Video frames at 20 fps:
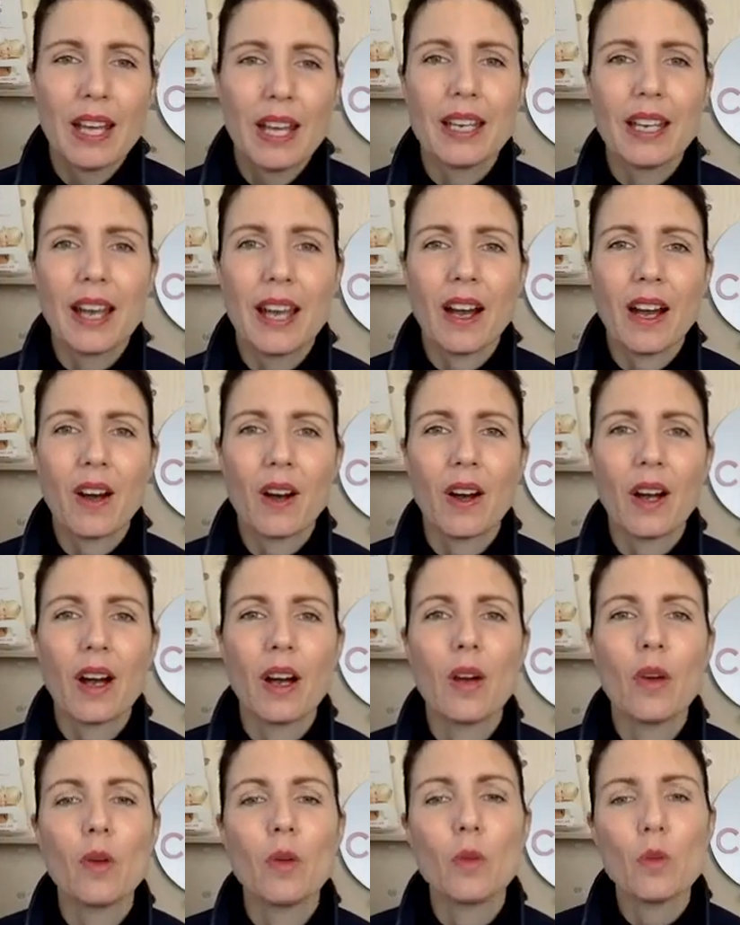Now,
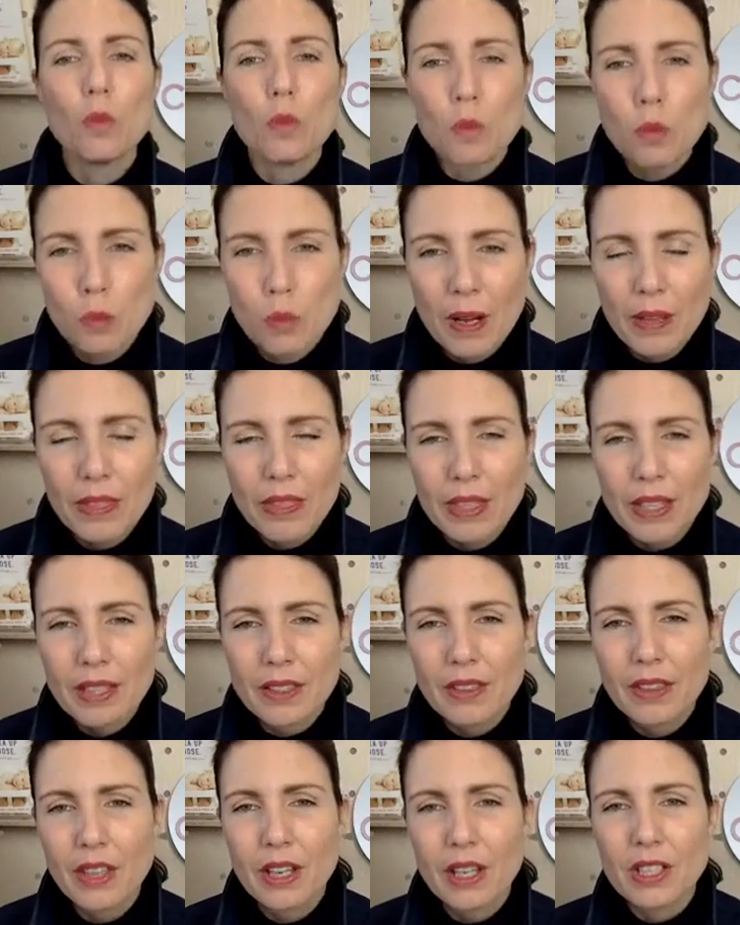one
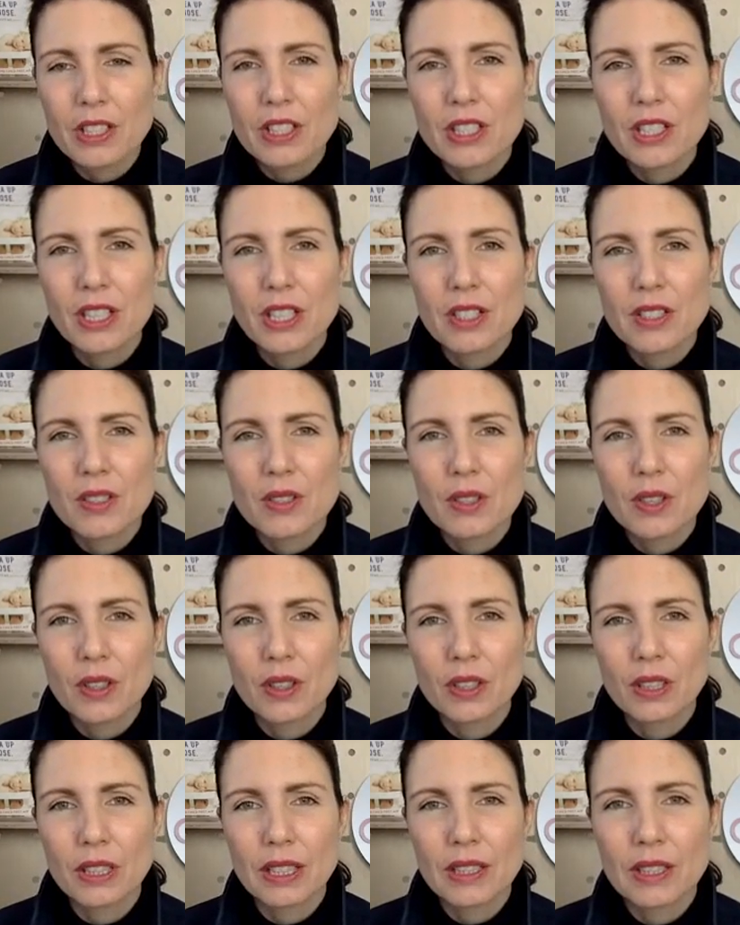thing that
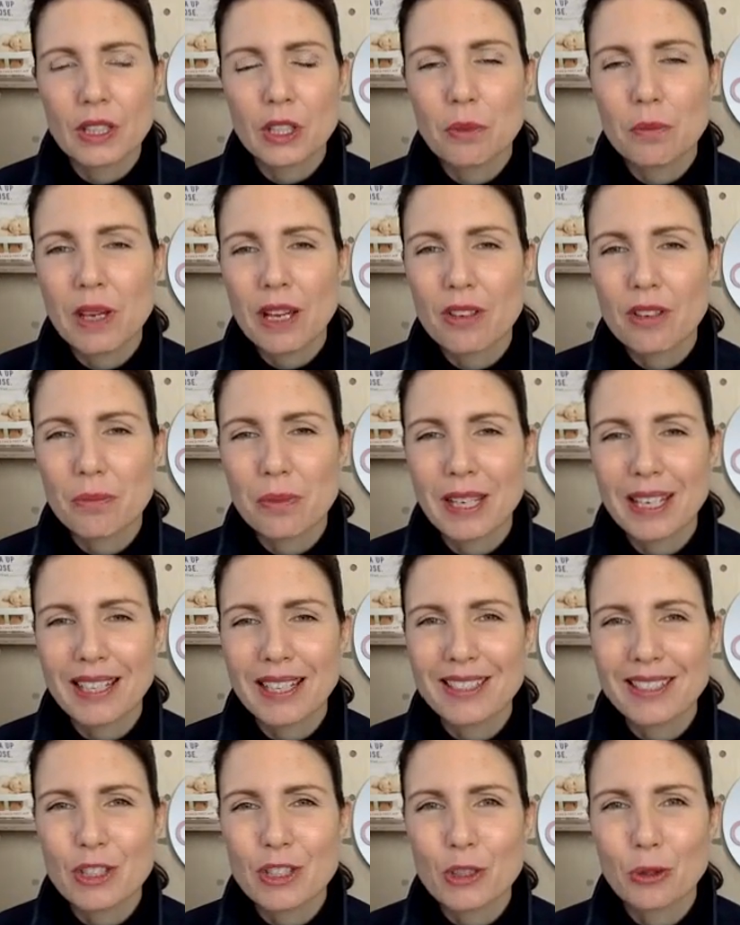certainly that you may have
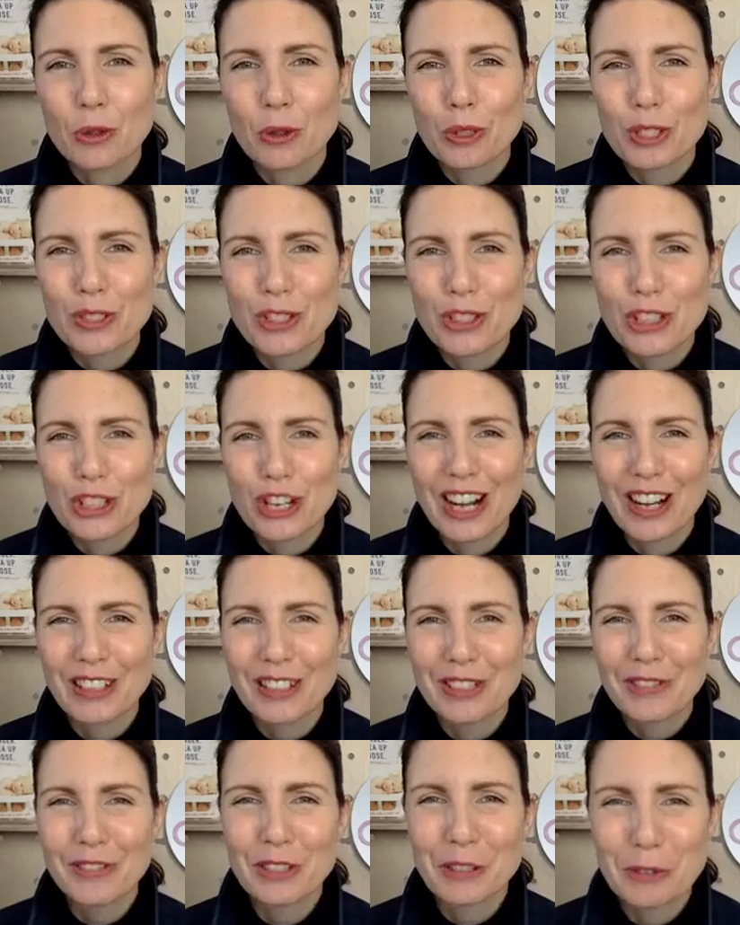been taught as a child,
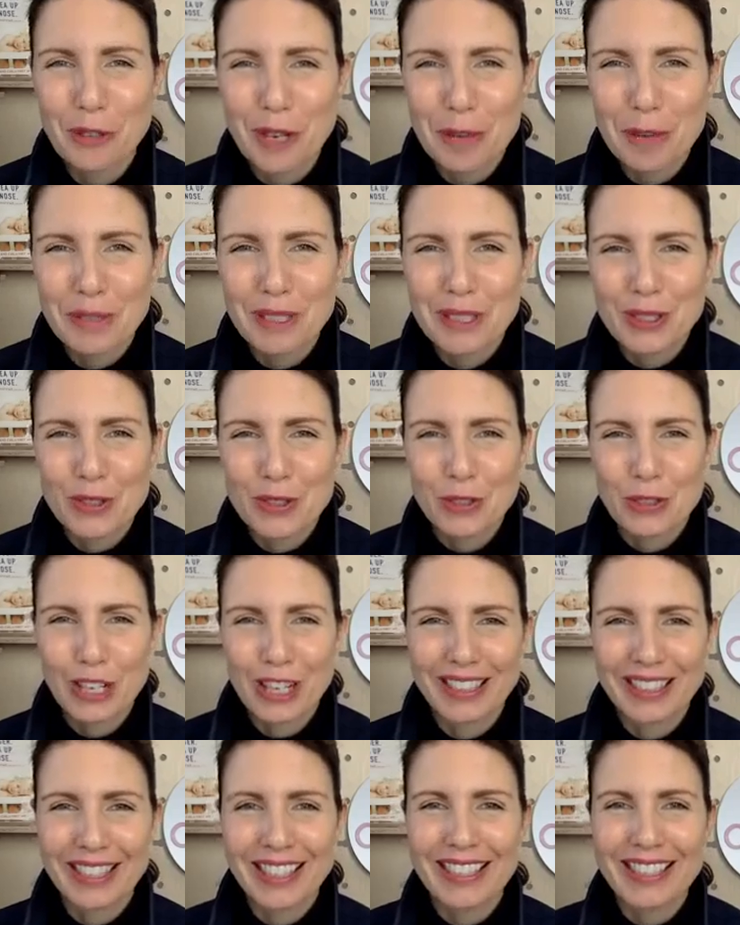if you grew up in
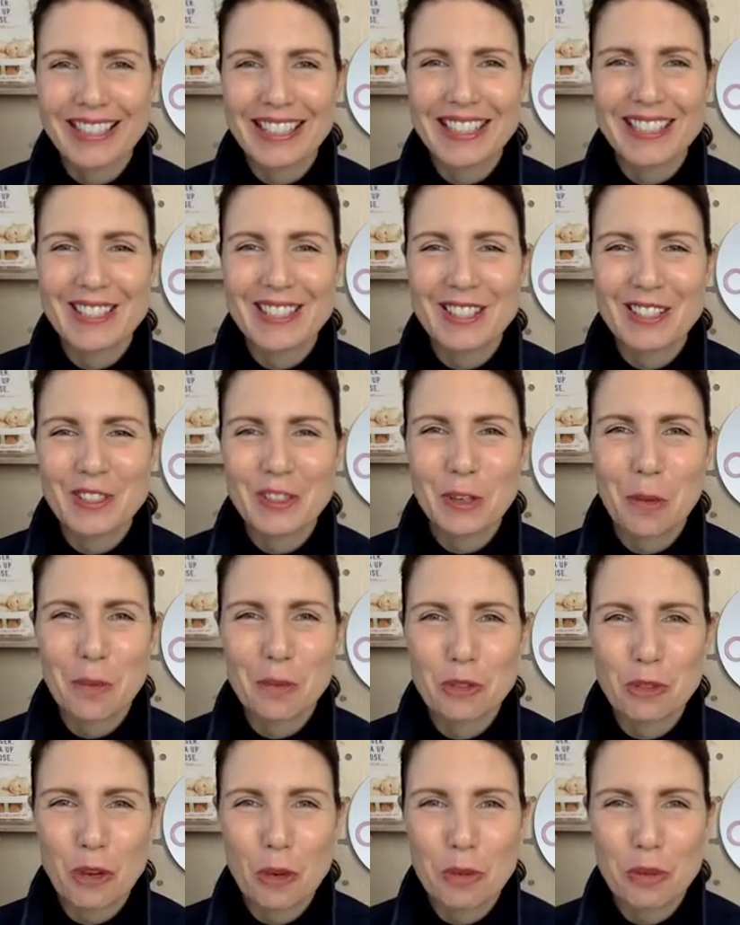Australia, is stop,
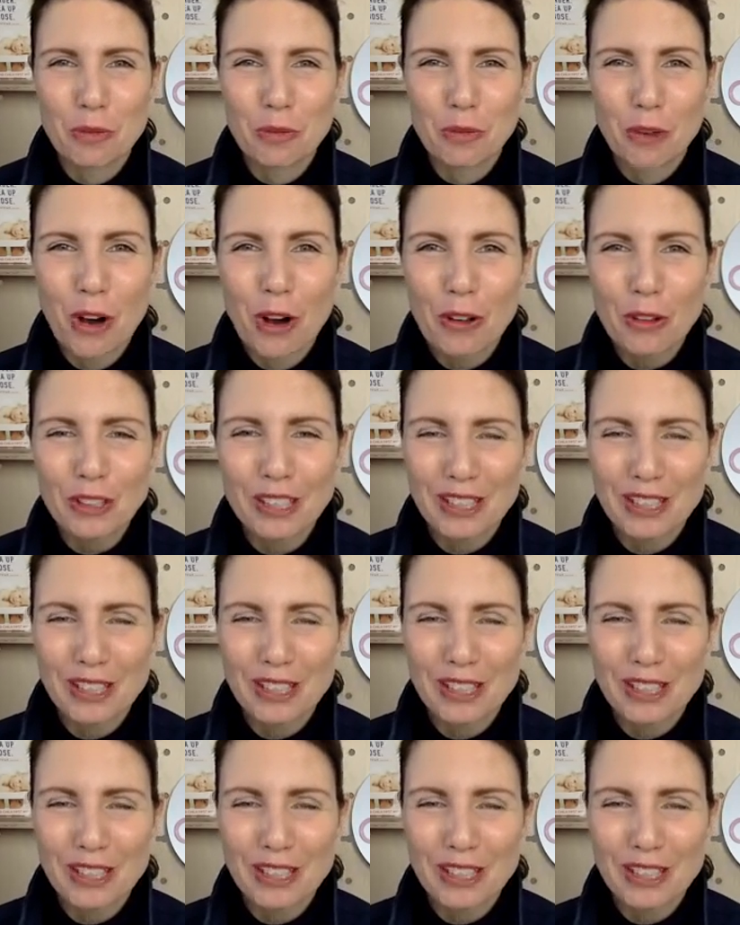drop and roll.